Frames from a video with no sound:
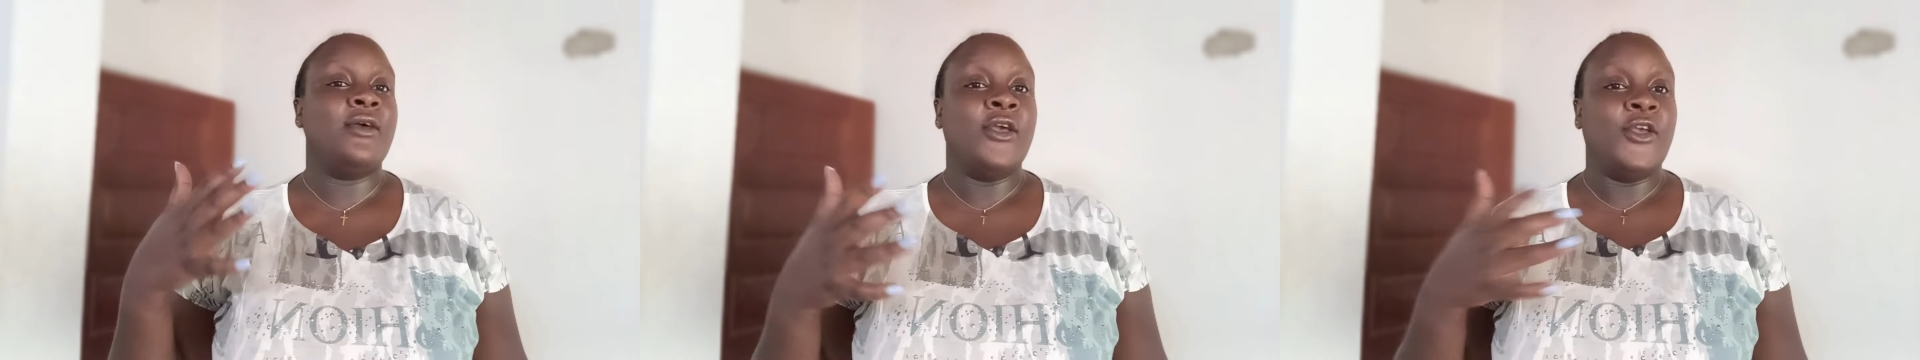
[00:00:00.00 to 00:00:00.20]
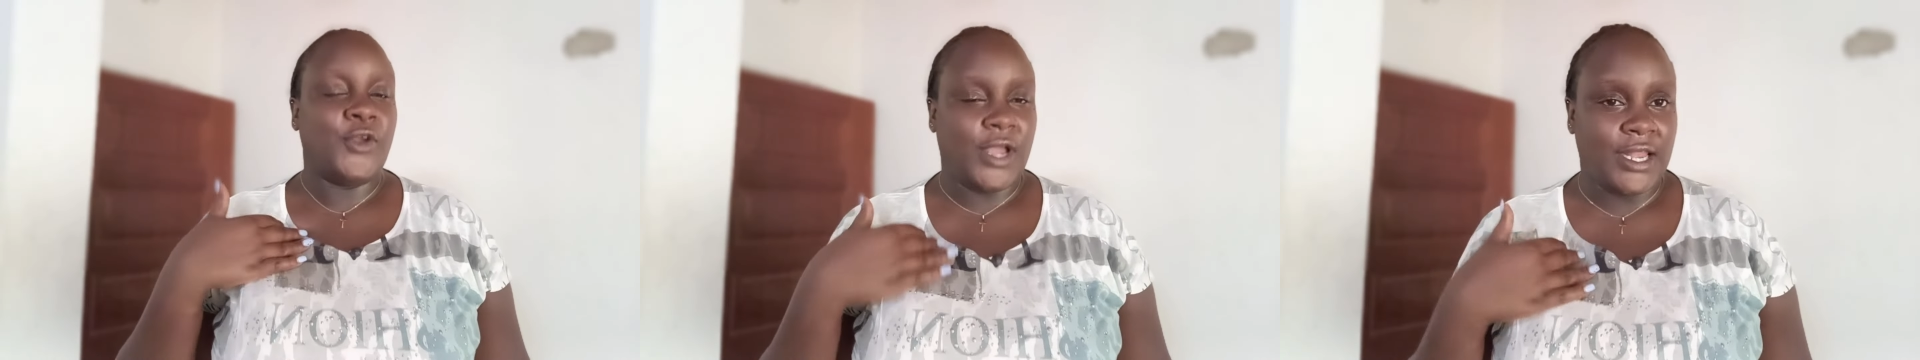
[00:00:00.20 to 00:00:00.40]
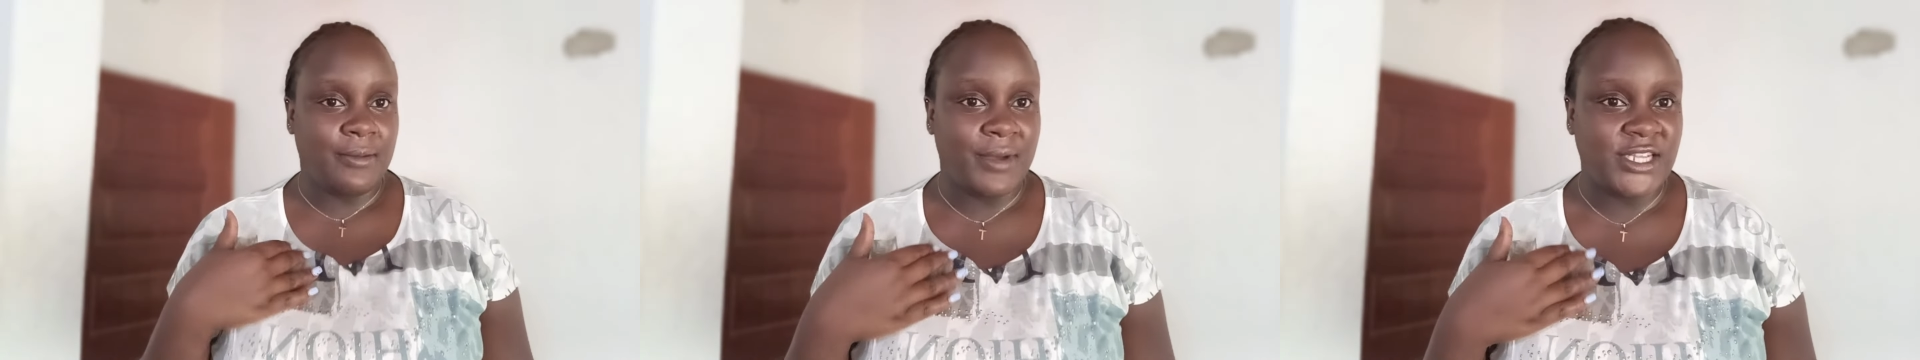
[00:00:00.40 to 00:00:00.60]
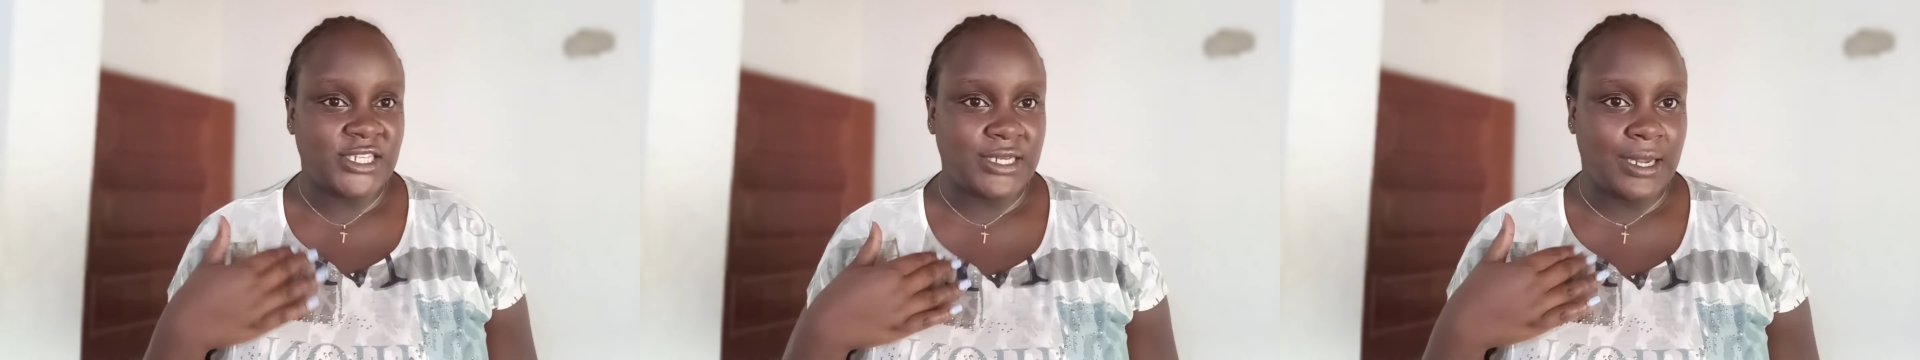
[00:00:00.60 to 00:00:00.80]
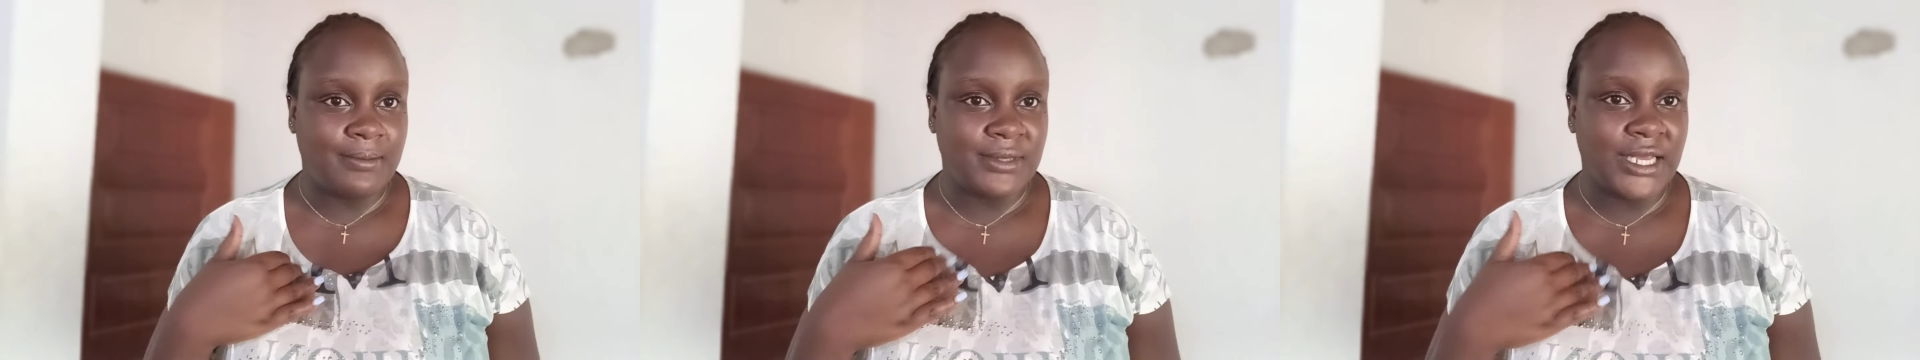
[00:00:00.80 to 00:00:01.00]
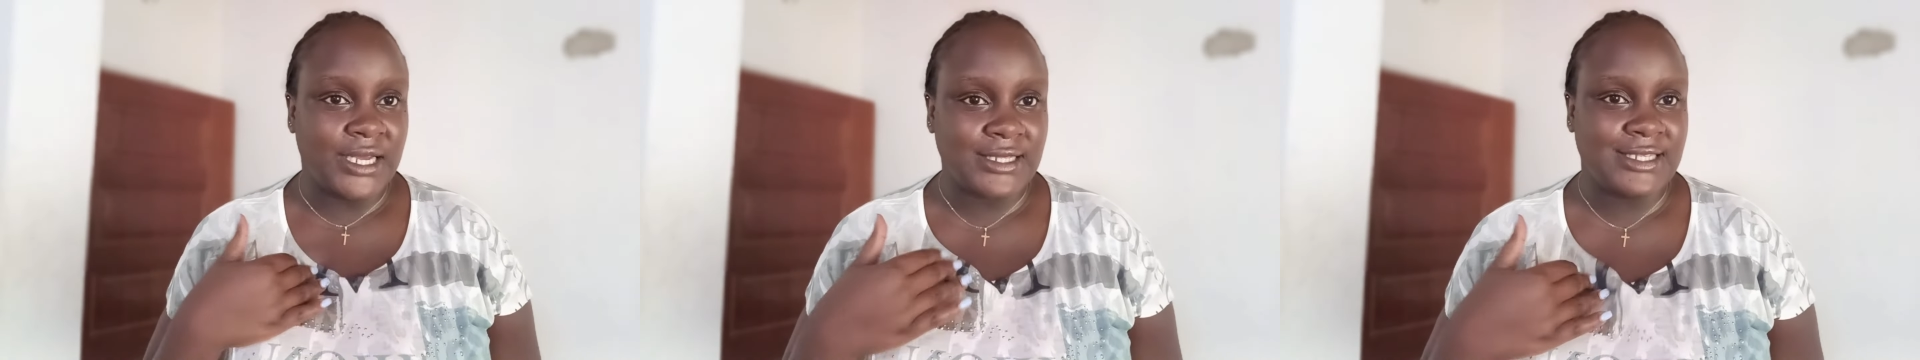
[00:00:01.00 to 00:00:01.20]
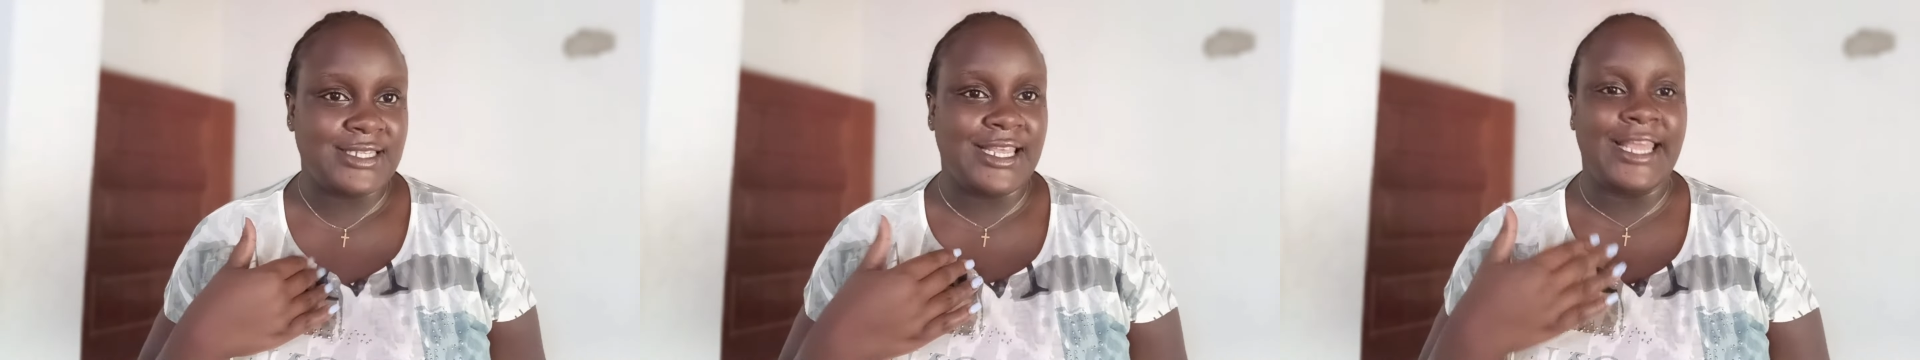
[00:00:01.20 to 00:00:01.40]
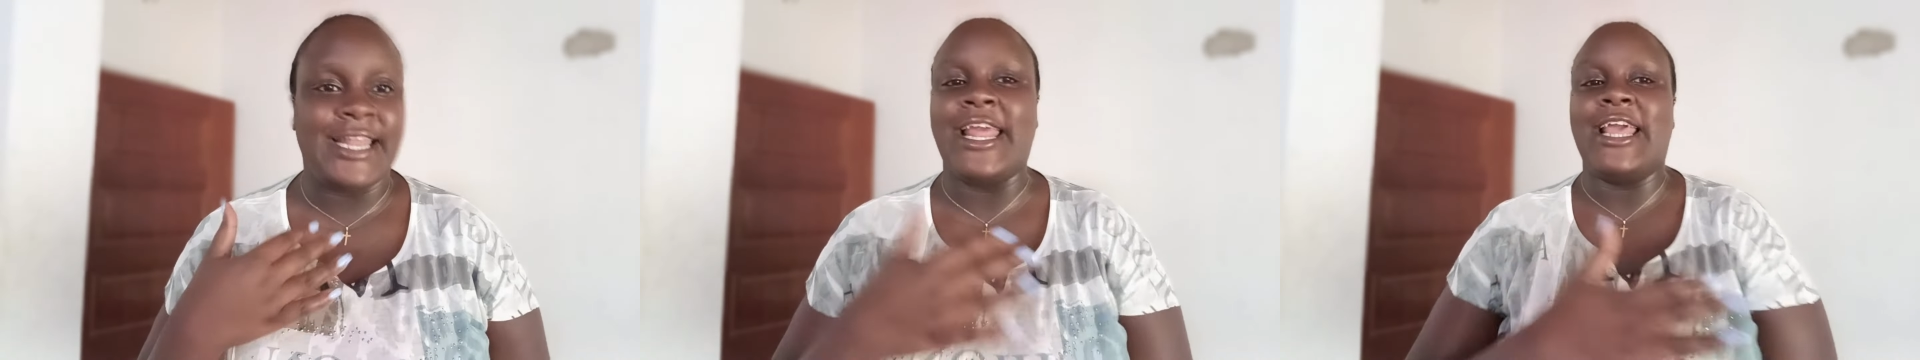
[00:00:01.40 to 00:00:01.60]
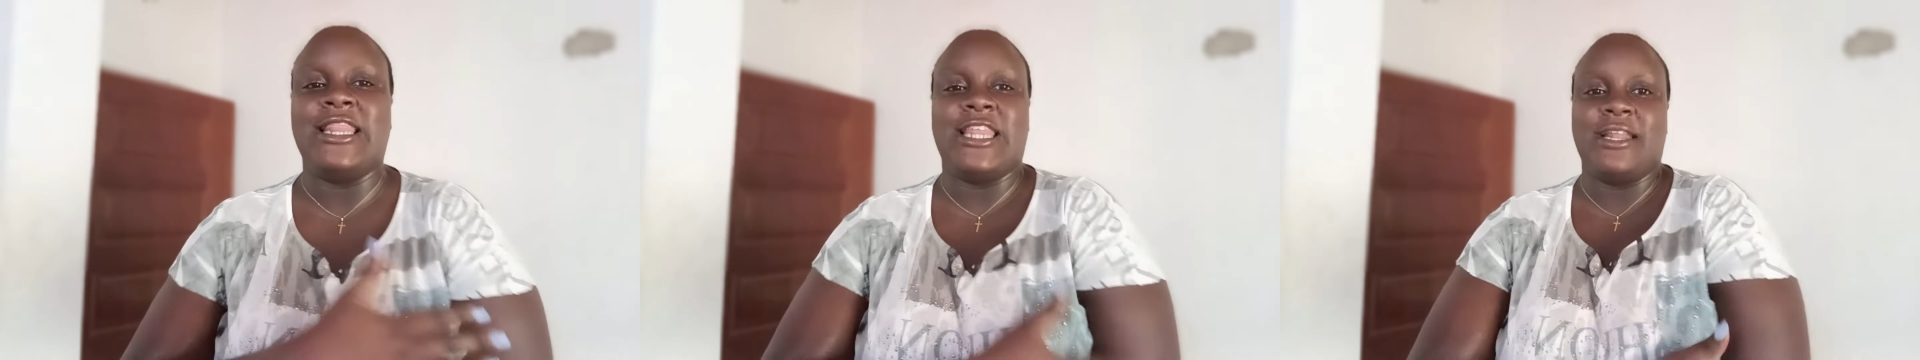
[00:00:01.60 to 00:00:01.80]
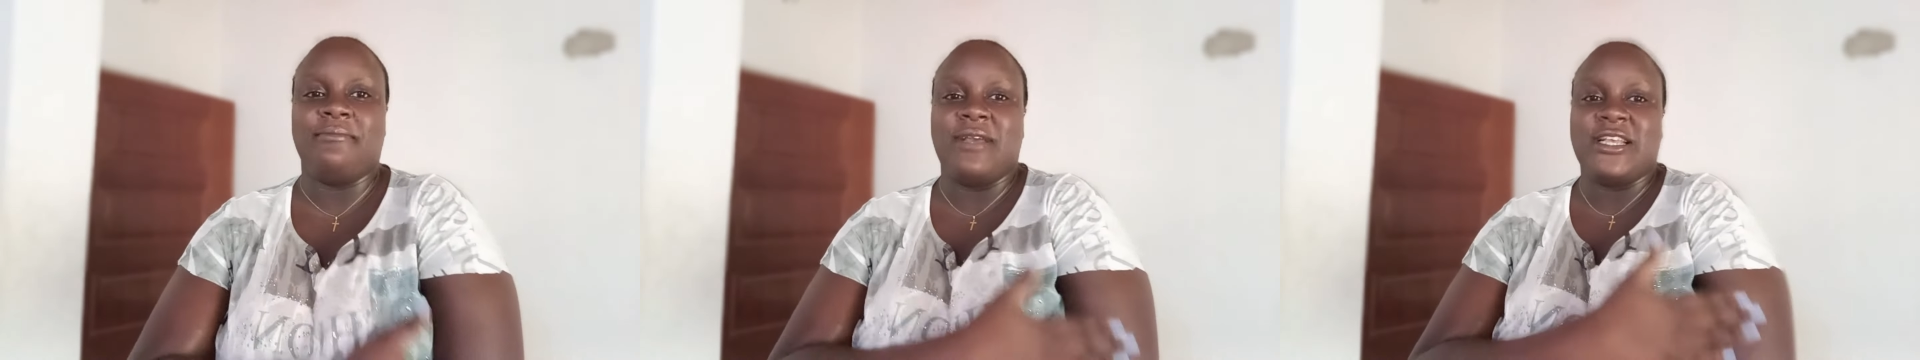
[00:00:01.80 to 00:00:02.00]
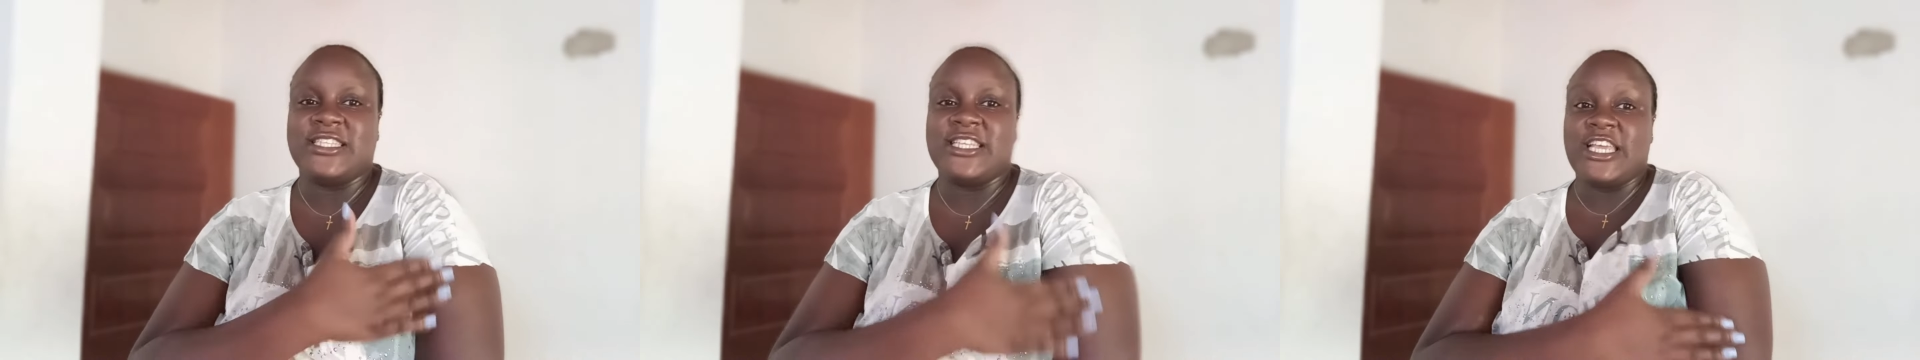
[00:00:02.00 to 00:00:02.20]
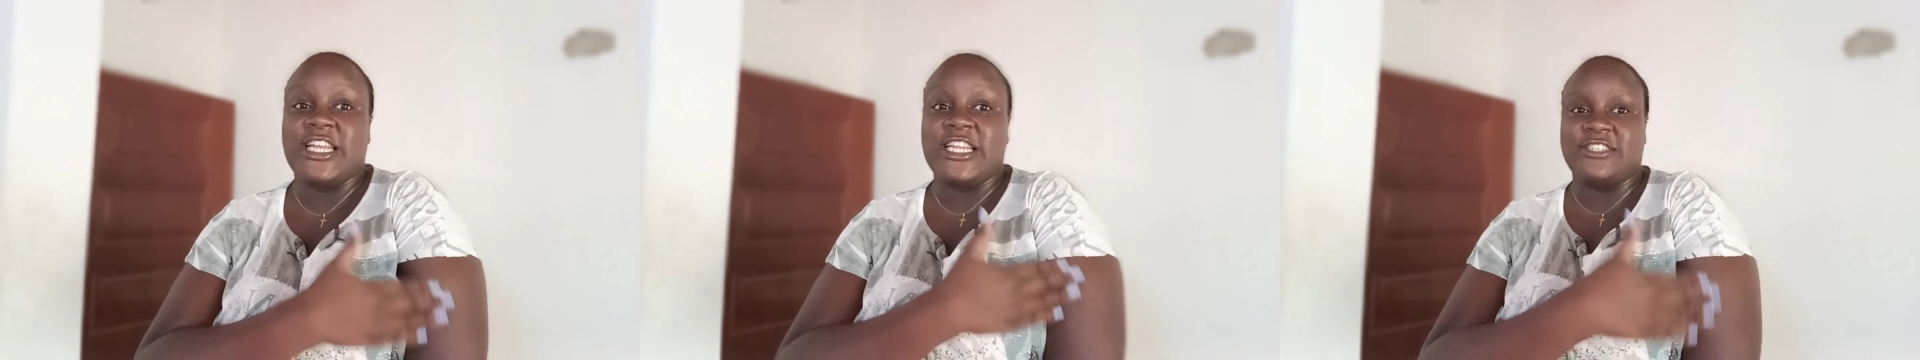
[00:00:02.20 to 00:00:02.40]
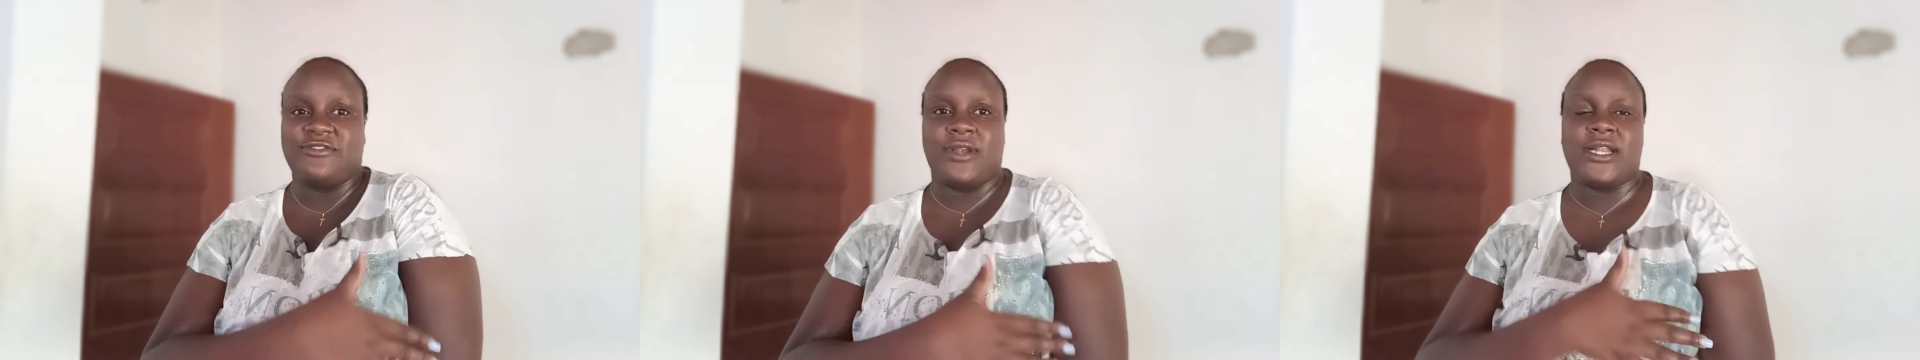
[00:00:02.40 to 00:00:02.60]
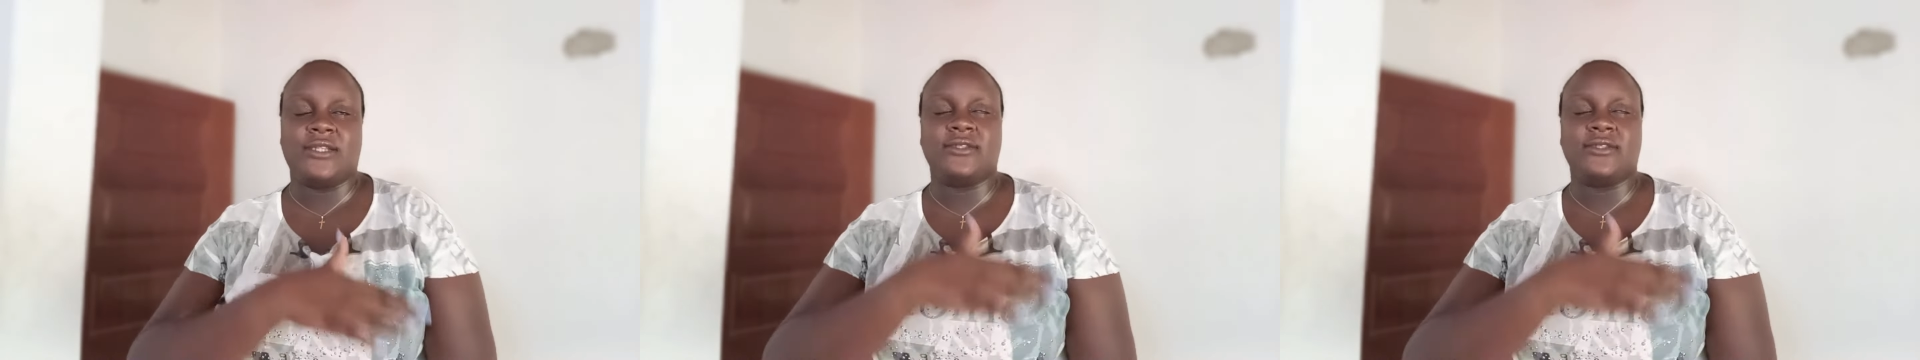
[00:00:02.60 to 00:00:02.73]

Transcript: You can imagine I'm dark skin and then my skin is red.